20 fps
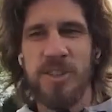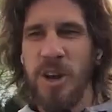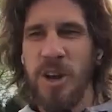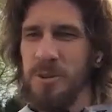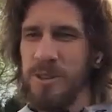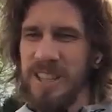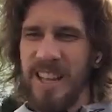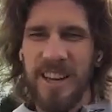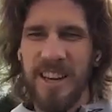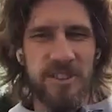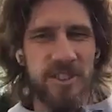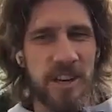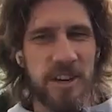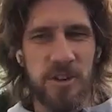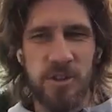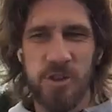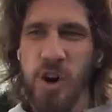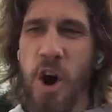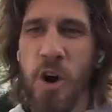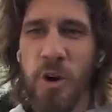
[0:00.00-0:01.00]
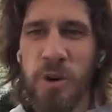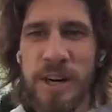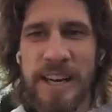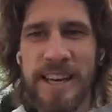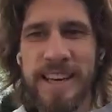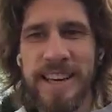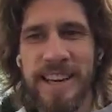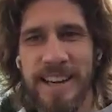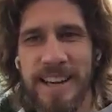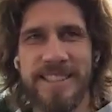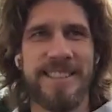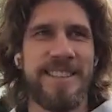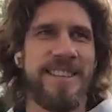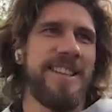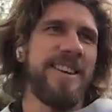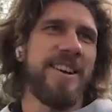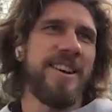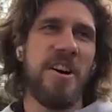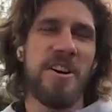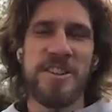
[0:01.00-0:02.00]
So I was like roaring, and he's
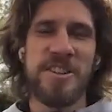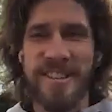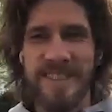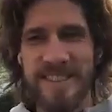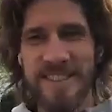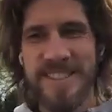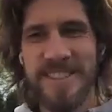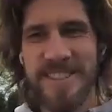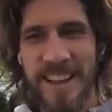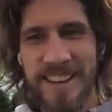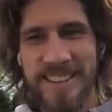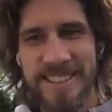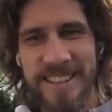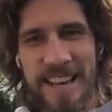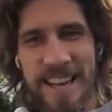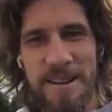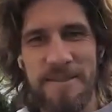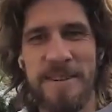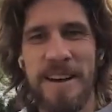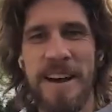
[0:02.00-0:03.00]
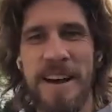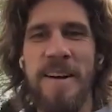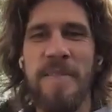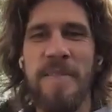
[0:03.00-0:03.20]
like, oh, it's nice thing.